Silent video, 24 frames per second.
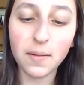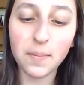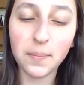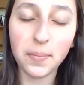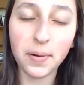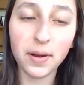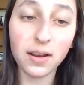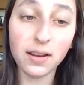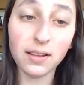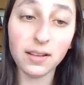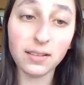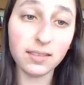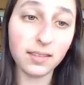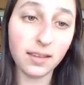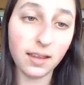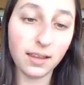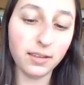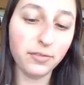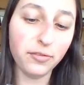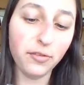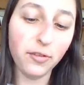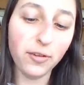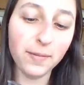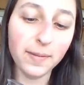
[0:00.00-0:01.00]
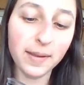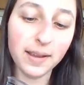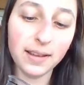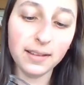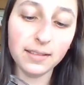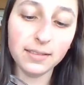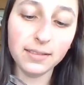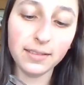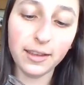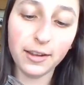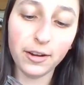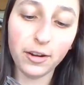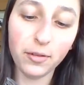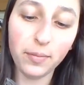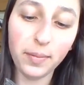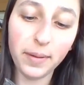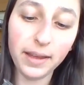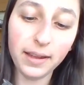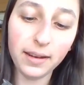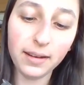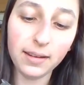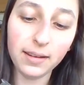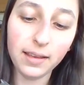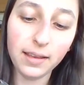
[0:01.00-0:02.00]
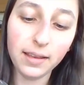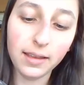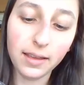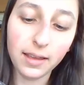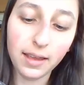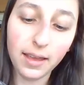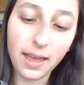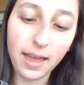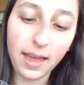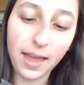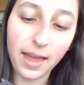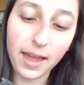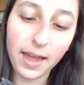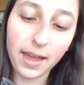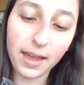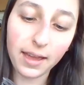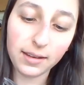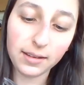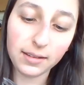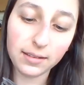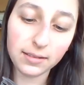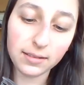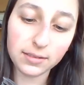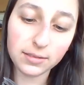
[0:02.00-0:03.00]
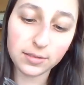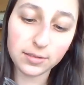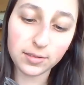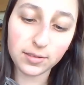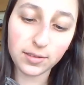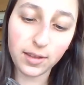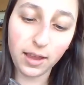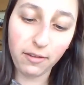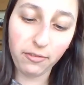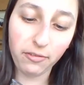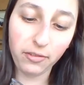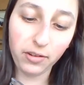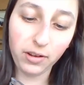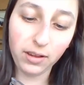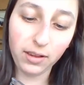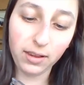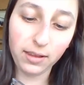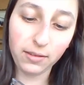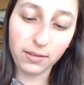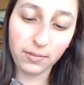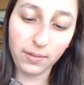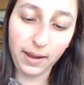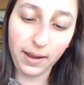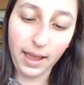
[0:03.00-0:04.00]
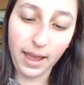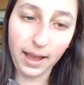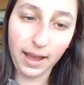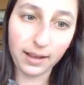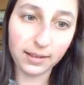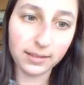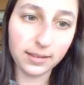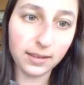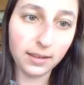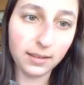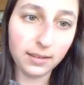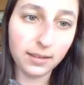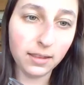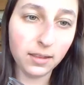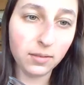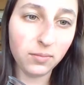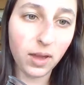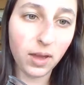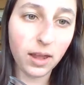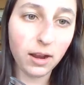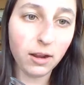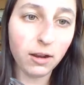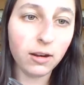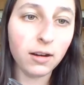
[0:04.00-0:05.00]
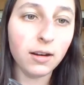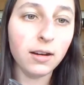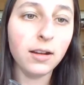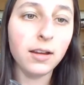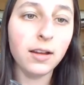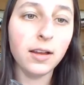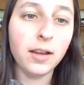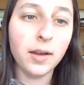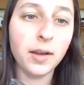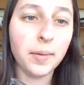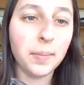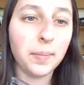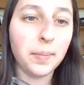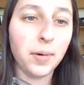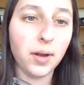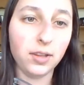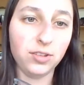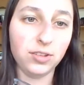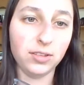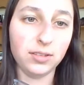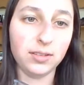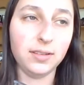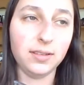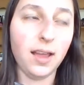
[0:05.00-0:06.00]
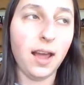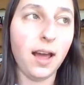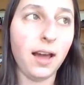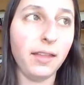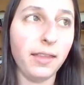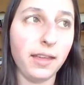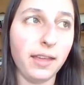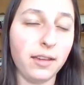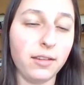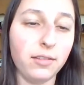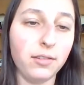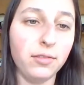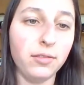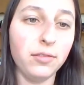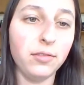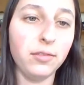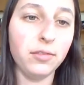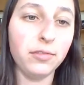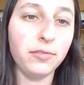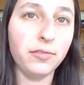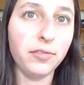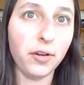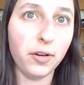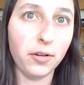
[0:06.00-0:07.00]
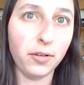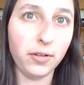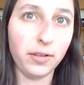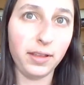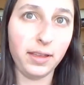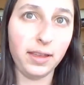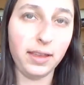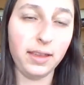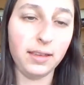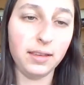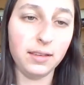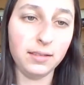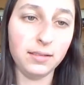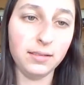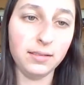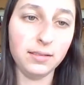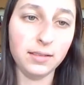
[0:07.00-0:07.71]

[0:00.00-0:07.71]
But it's forming a little bit and definitely reacting to the metal, but just not like fully,